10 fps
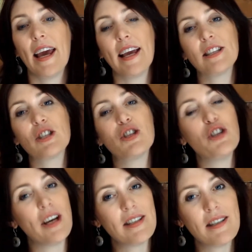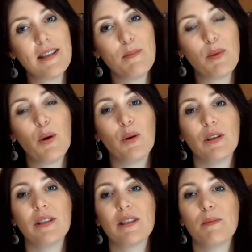it's just as
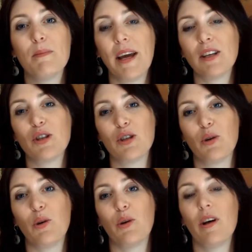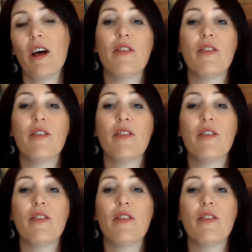important to make sure